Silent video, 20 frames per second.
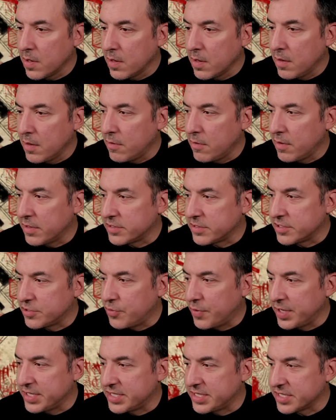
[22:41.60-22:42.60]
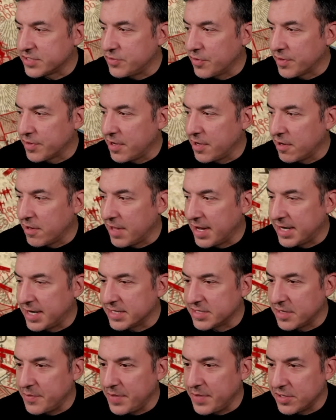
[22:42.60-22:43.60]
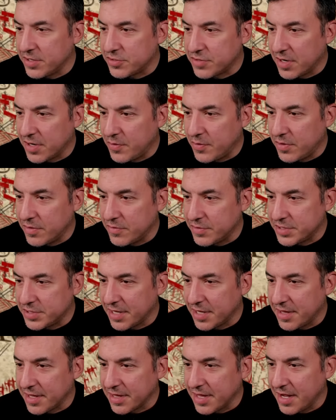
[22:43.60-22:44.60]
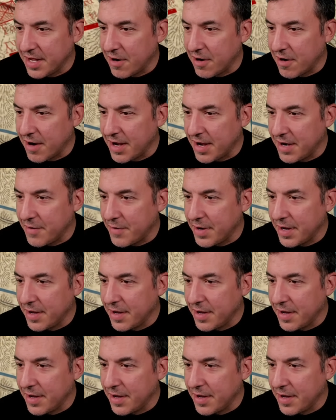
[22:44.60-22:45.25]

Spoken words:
Or else the 26th North Carolina is going to be in trouble, which I think they are anyway.